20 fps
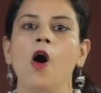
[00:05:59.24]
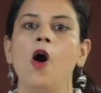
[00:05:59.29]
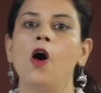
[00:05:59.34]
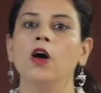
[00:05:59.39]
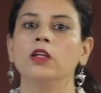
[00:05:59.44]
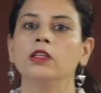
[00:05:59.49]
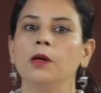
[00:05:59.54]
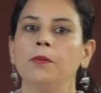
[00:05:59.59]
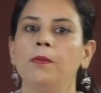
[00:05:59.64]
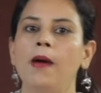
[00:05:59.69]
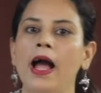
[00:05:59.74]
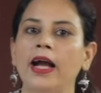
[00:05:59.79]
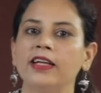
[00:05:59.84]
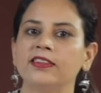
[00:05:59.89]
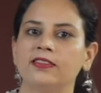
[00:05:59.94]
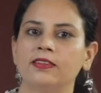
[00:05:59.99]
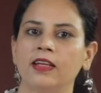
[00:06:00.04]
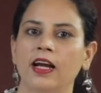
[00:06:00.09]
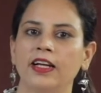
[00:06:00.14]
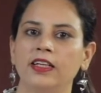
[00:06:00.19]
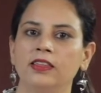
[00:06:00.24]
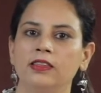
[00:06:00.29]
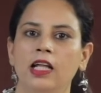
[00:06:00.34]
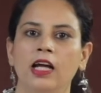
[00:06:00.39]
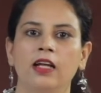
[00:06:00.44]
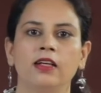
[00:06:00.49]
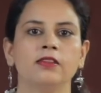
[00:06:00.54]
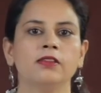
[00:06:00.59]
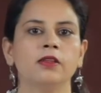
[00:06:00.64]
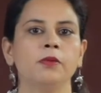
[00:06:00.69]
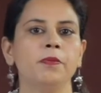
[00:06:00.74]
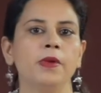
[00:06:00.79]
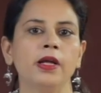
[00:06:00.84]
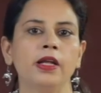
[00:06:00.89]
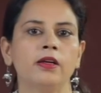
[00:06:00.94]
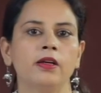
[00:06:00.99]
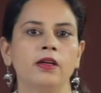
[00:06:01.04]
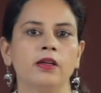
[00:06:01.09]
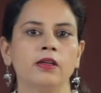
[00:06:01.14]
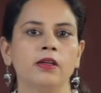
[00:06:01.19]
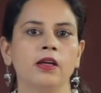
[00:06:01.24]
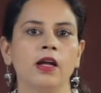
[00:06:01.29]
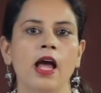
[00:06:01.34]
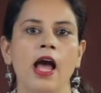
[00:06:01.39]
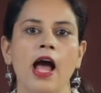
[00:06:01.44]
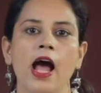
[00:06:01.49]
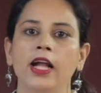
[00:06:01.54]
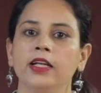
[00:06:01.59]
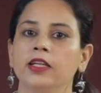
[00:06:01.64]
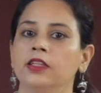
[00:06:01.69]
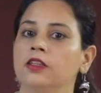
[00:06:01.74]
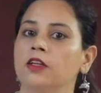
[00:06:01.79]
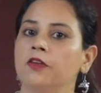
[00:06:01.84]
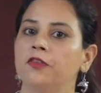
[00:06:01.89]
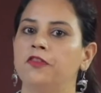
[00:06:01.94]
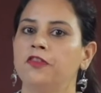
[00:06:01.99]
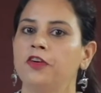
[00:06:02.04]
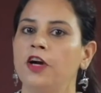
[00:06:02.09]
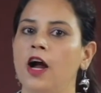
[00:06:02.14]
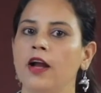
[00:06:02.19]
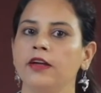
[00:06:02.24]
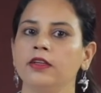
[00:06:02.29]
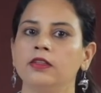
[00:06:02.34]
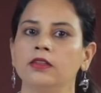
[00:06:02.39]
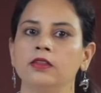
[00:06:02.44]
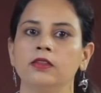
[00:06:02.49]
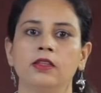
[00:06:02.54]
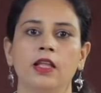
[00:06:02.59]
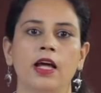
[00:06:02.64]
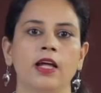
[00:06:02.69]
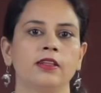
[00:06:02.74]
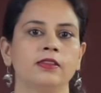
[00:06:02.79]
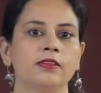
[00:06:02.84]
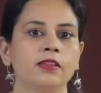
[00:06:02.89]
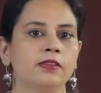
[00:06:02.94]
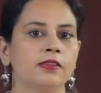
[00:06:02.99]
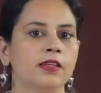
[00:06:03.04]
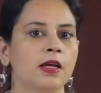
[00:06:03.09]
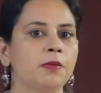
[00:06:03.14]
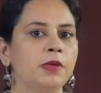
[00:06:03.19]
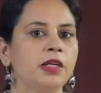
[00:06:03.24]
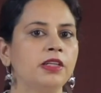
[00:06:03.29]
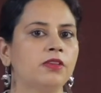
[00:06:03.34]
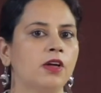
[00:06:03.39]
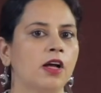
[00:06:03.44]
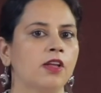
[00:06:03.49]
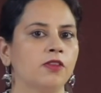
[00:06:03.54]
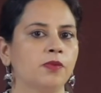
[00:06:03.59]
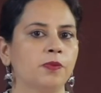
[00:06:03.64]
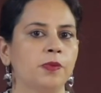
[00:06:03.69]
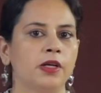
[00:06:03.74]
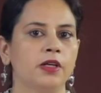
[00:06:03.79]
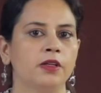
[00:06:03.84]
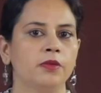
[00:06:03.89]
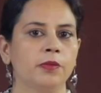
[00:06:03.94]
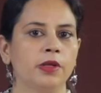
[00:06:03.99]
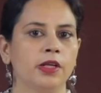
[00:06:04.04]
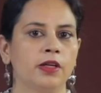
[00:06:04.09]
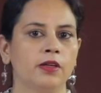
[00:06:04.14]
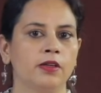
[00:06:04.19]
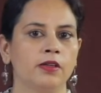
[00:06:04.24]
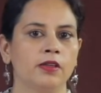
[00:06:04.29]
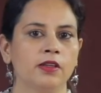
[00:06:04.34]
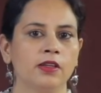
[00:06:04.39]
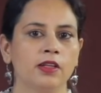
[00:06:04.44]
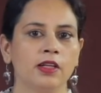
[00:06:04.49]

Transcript: On the back side there is a mirror and in the front there is a semi-transparent mirror.